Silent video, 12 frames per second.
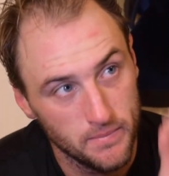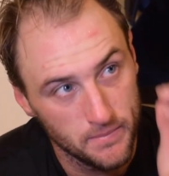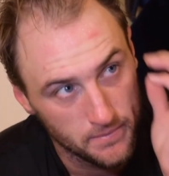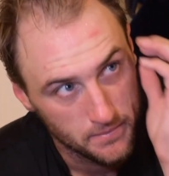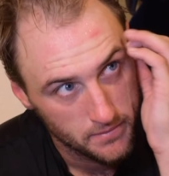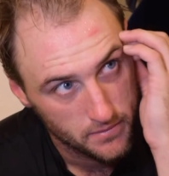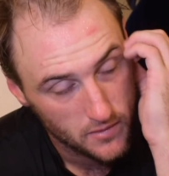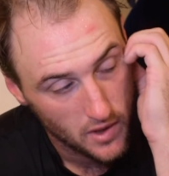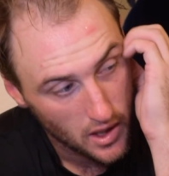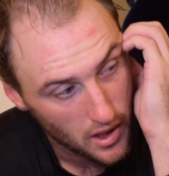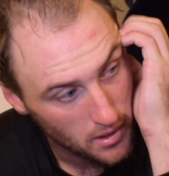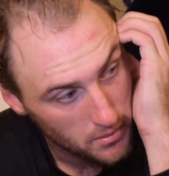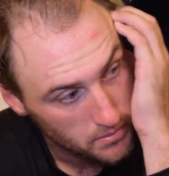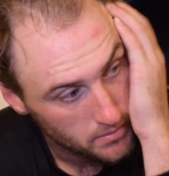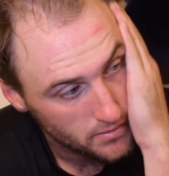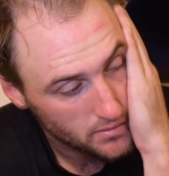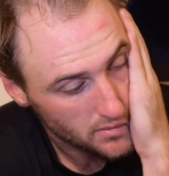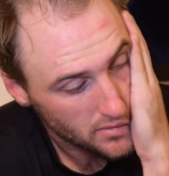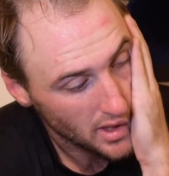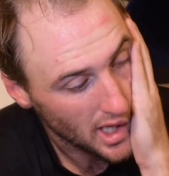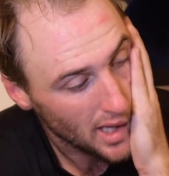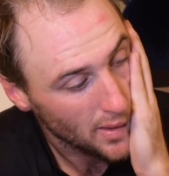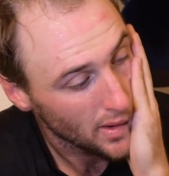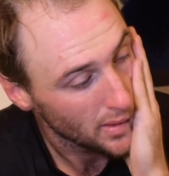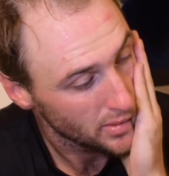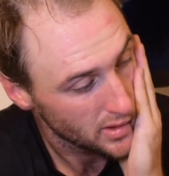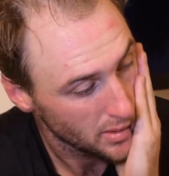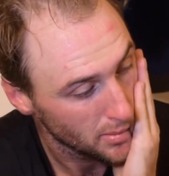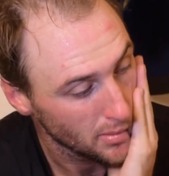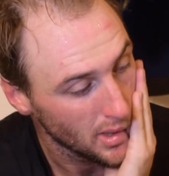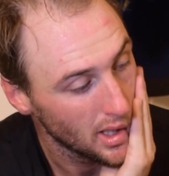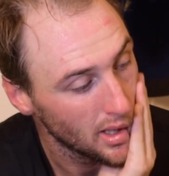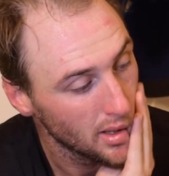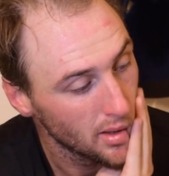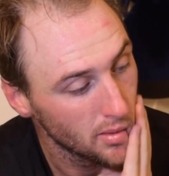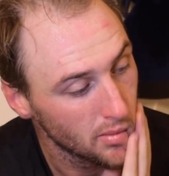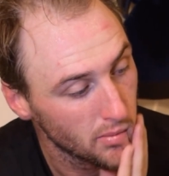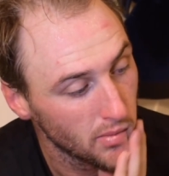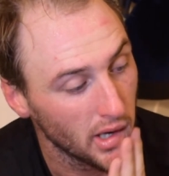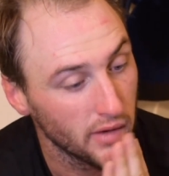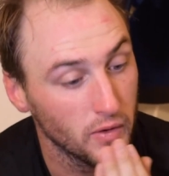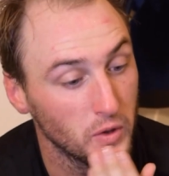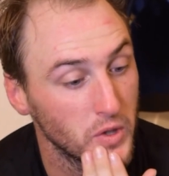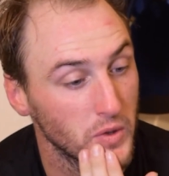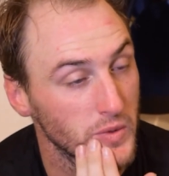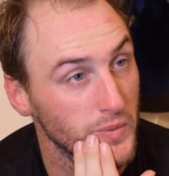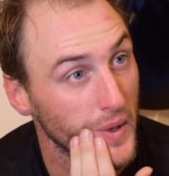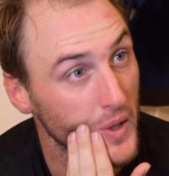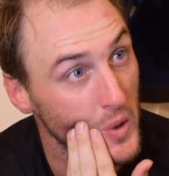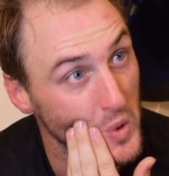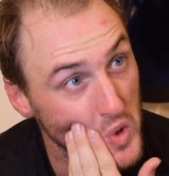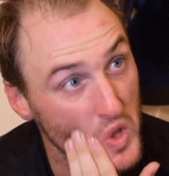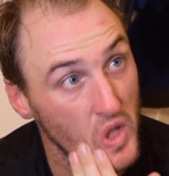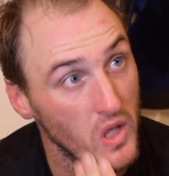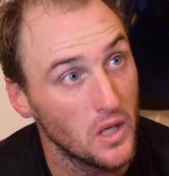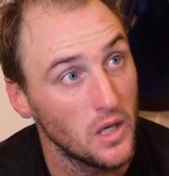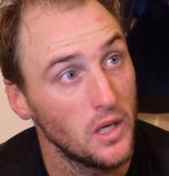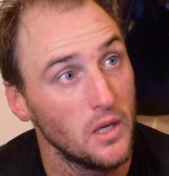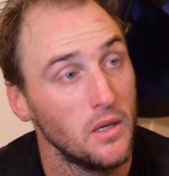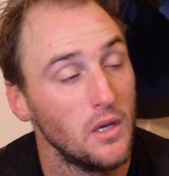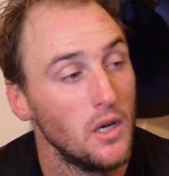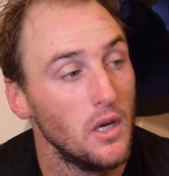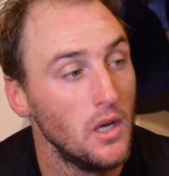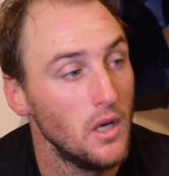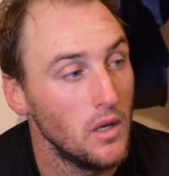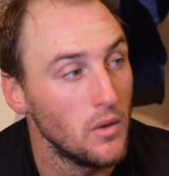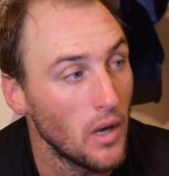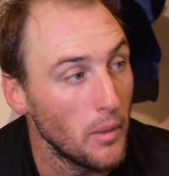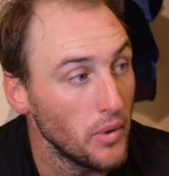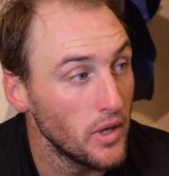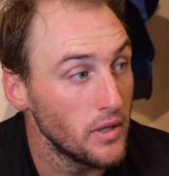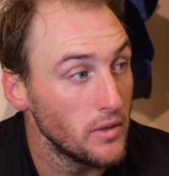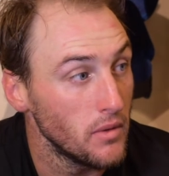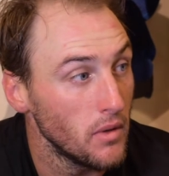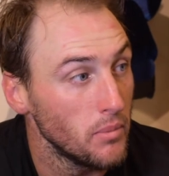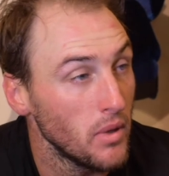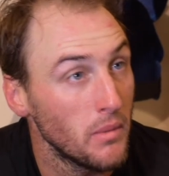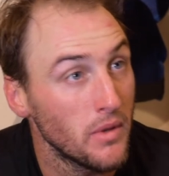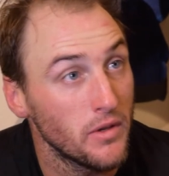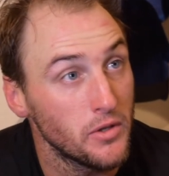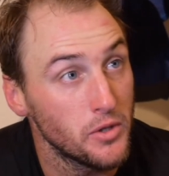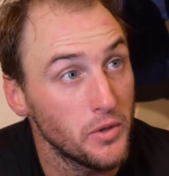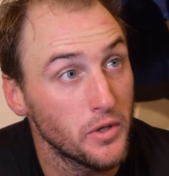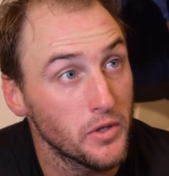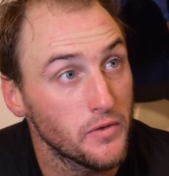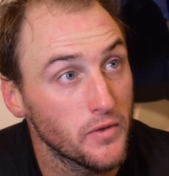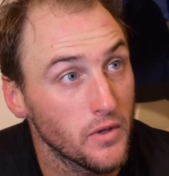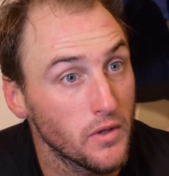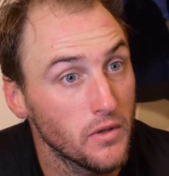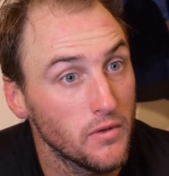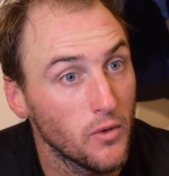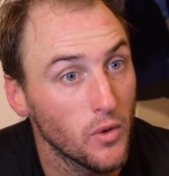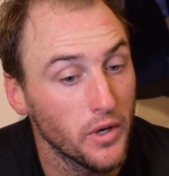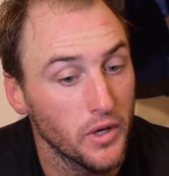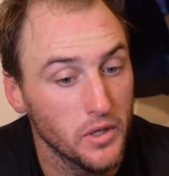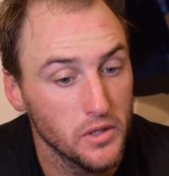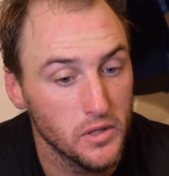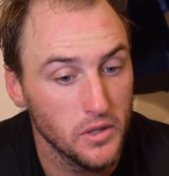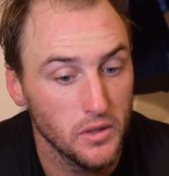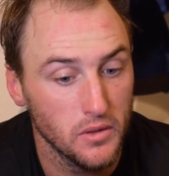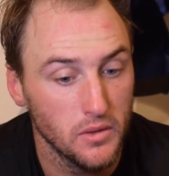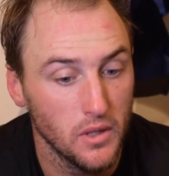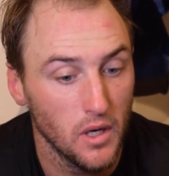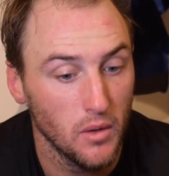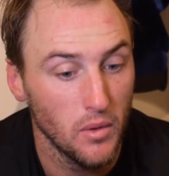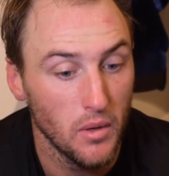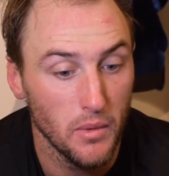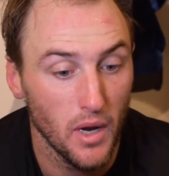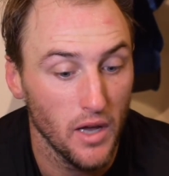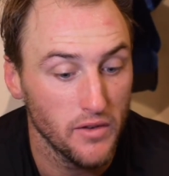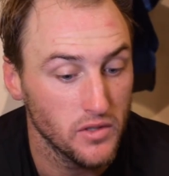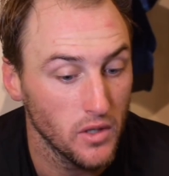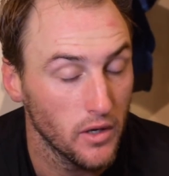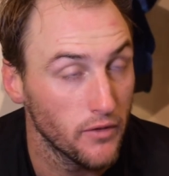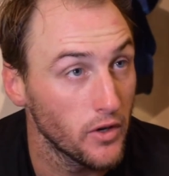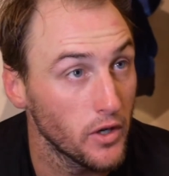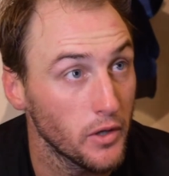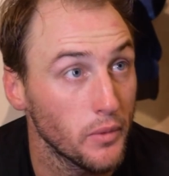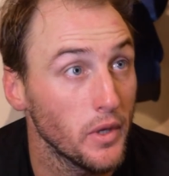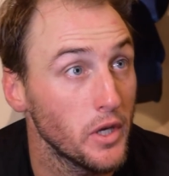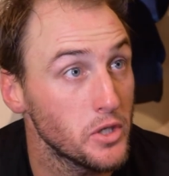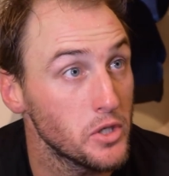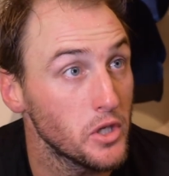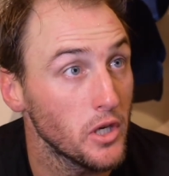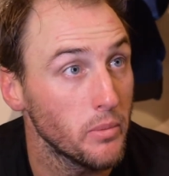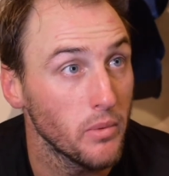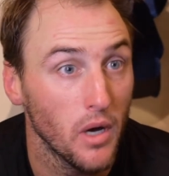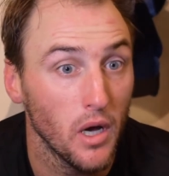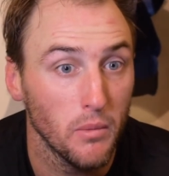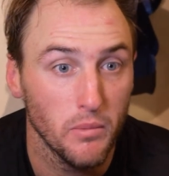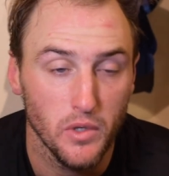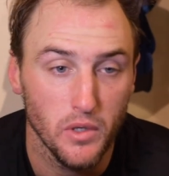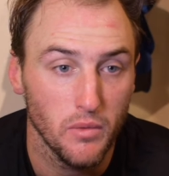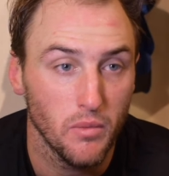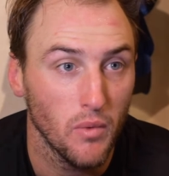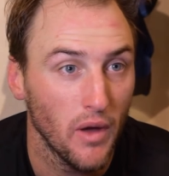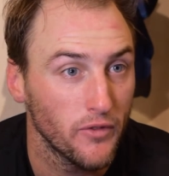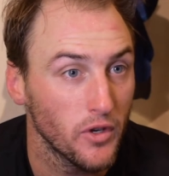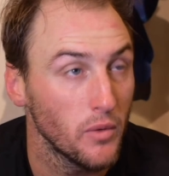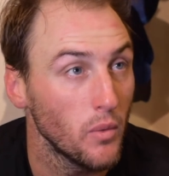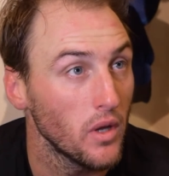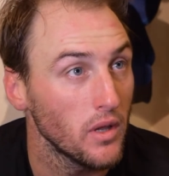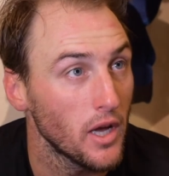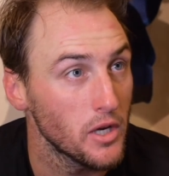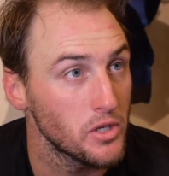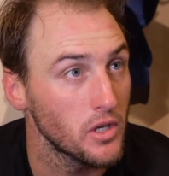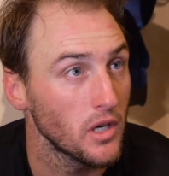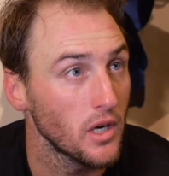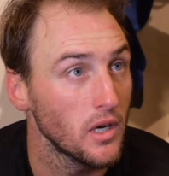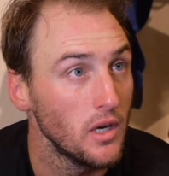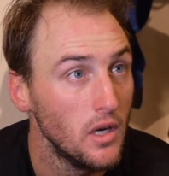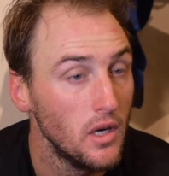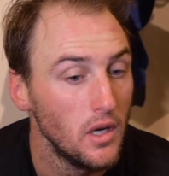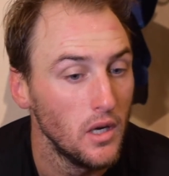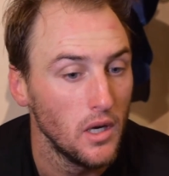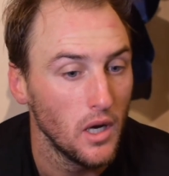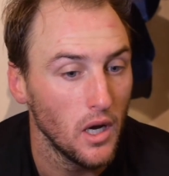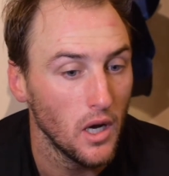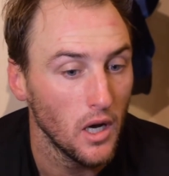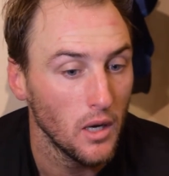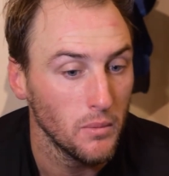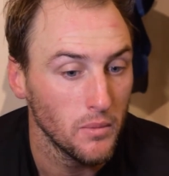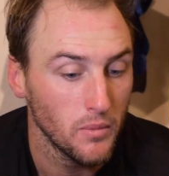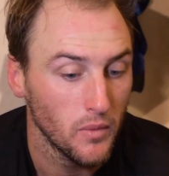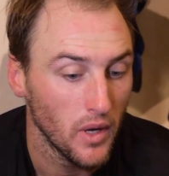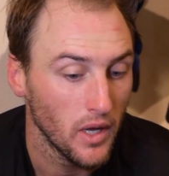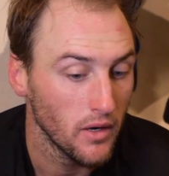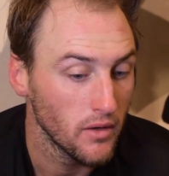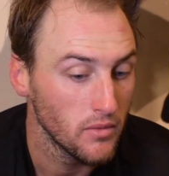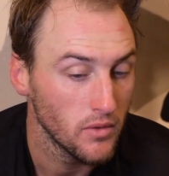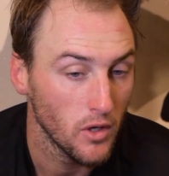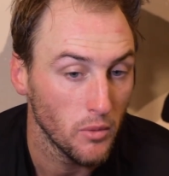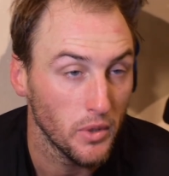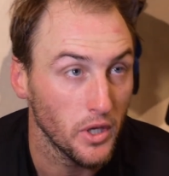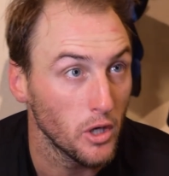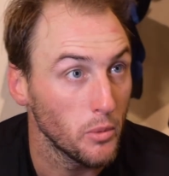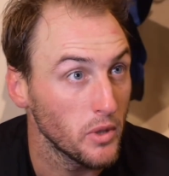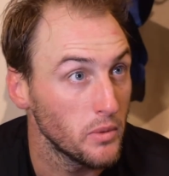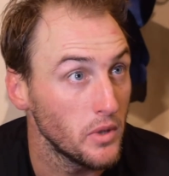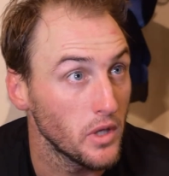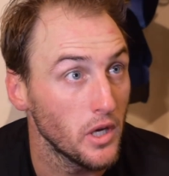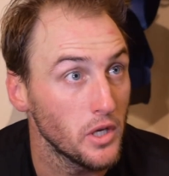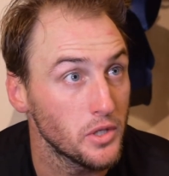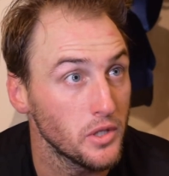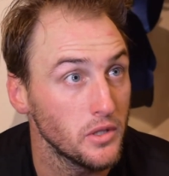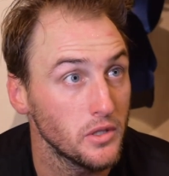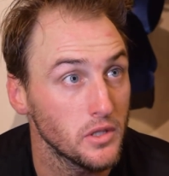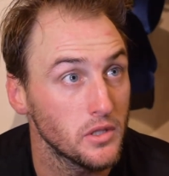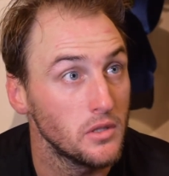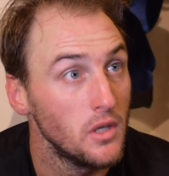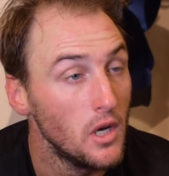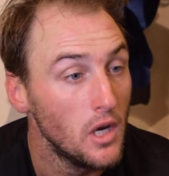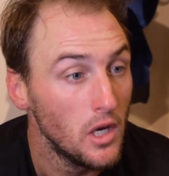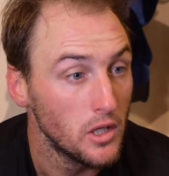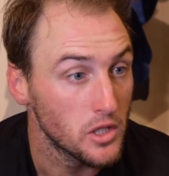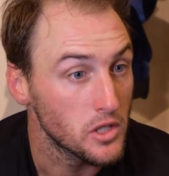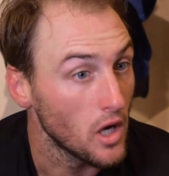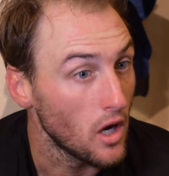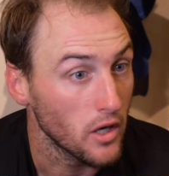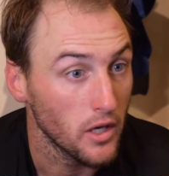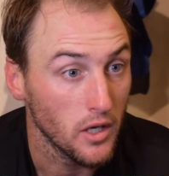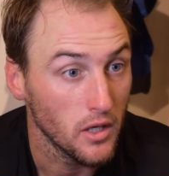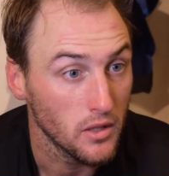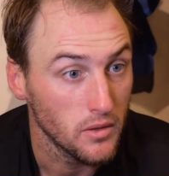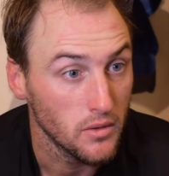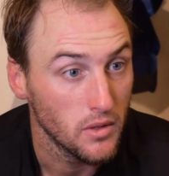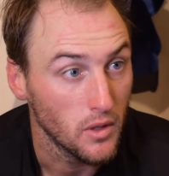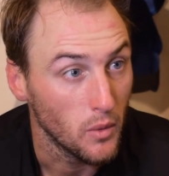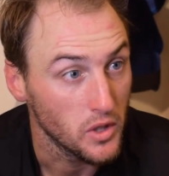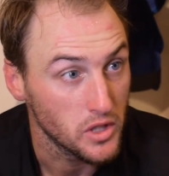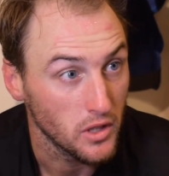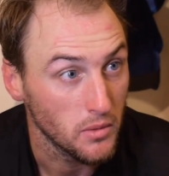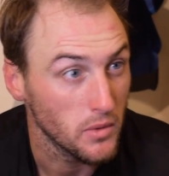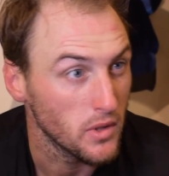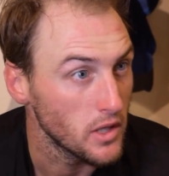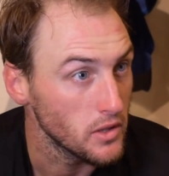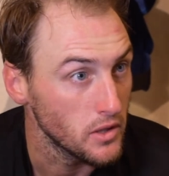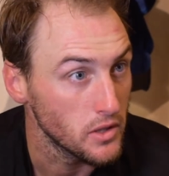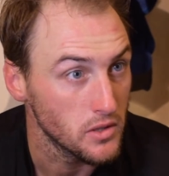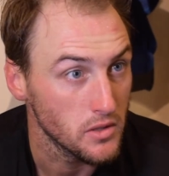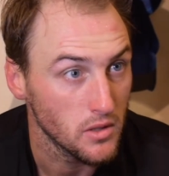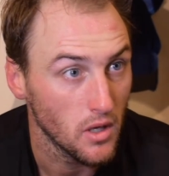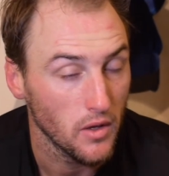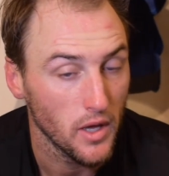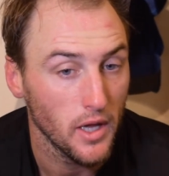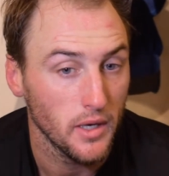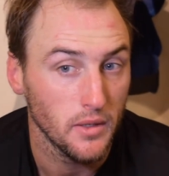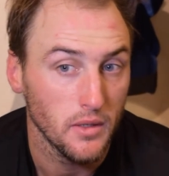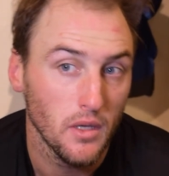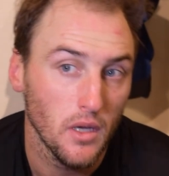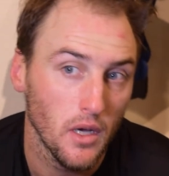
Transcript: up here last week? Yeah, well, so Mike Vellucci was my coach. I played Plymouth in juniors for 4 years, and who and I still had a very good relationship. You know, after he won last year, we had a, you know, pretty good open communication, just talking and, you know, wishing him congratulations and all that. And,